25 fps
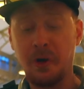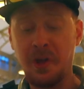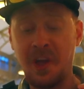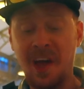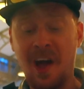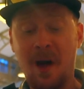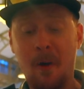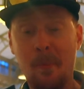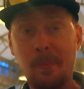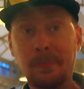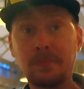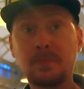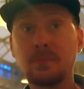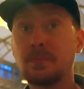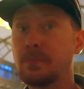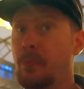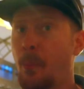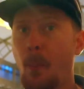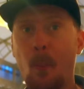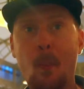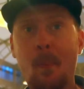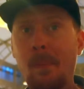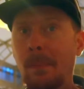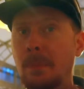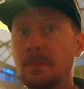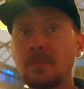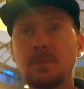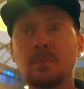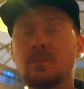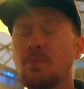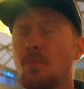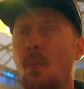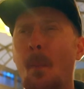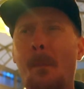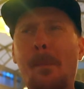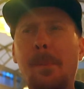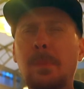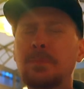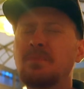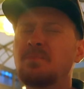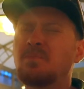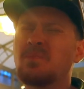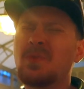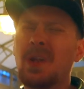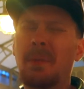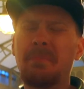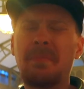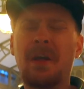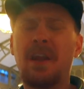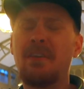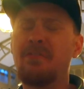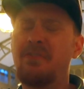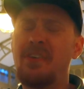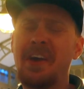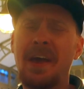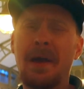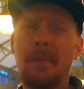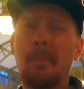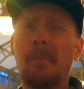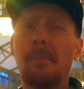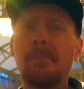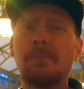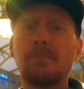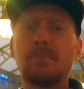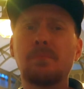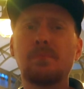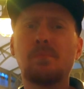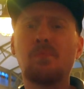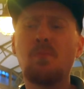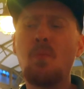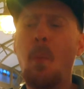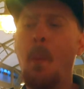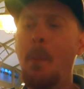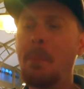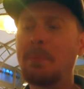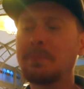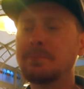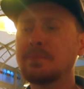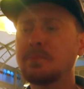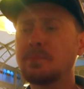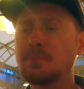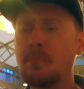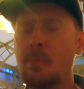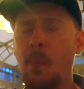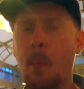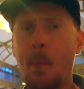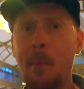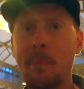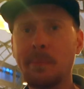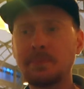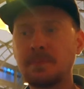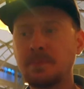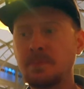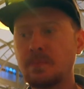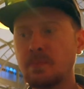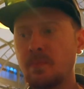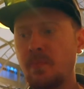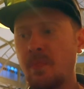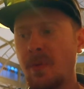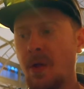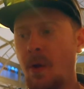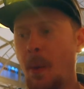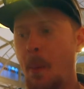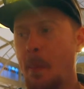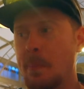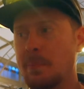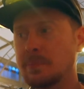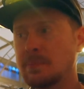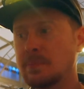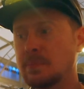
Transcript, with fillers: really? Yeah. Oh, I didn't know that. I'm not a fan. I know you're not a sweet guy, but